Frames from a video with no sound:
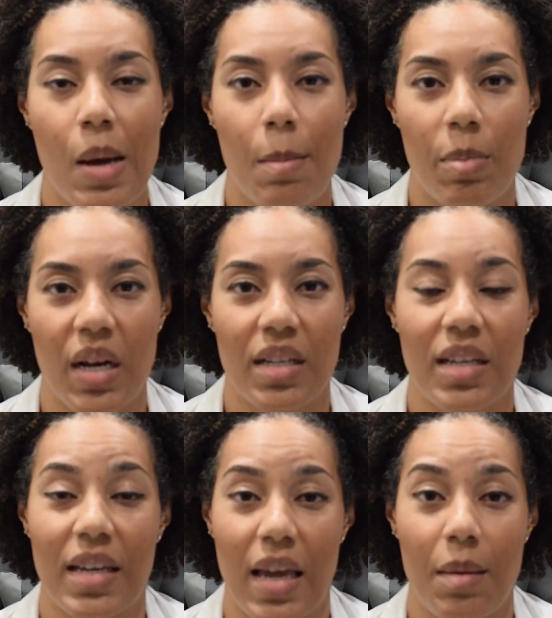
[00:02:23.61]
but
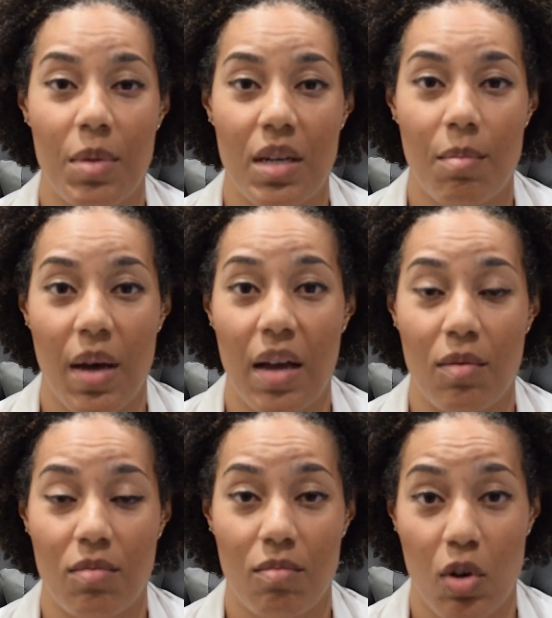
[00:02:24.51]
it can be
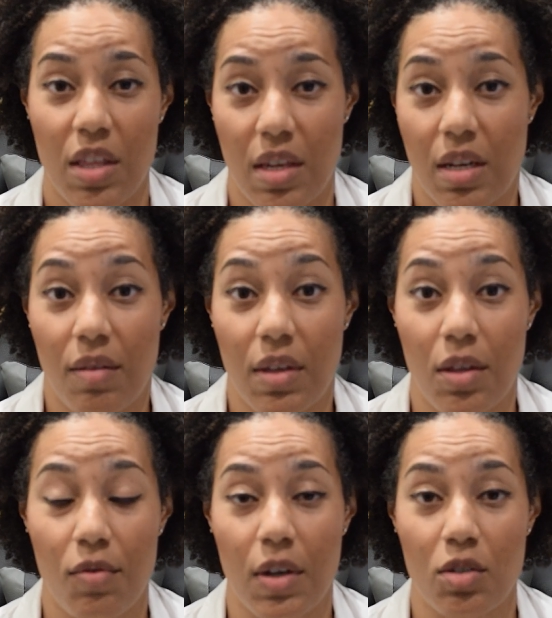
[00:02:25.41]
combined with any of the
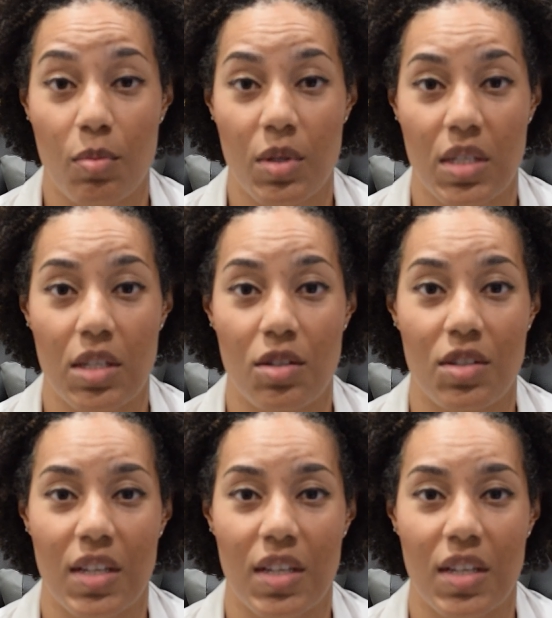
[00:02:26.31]
other facial procedures.